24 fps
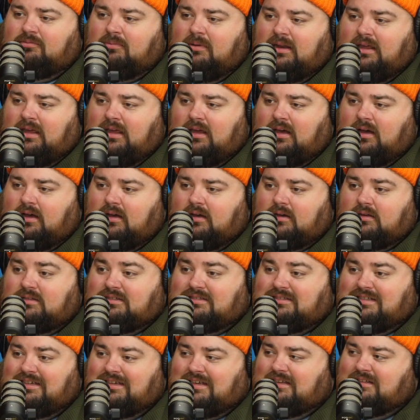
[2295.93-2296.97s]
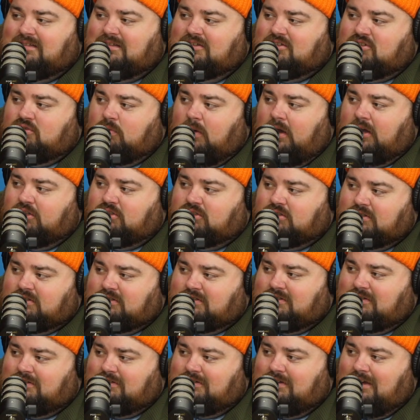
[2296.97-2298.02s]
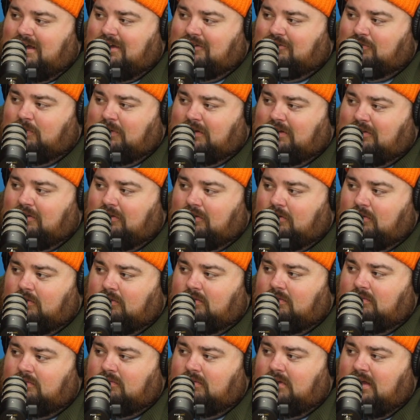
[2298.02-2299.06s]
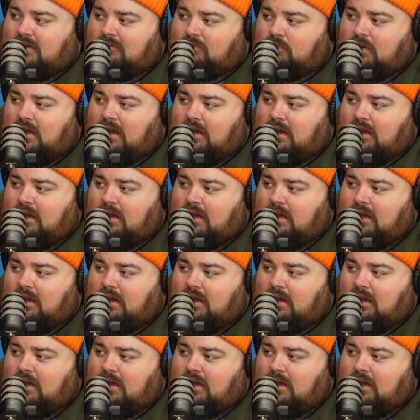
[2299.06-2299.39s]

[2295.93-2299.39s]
many sticky situations as we do if we